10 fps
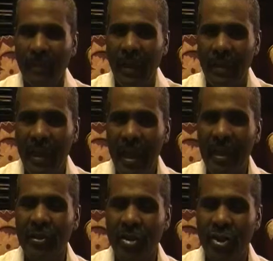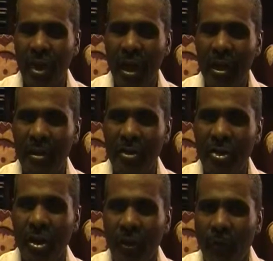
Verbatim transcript: that they can change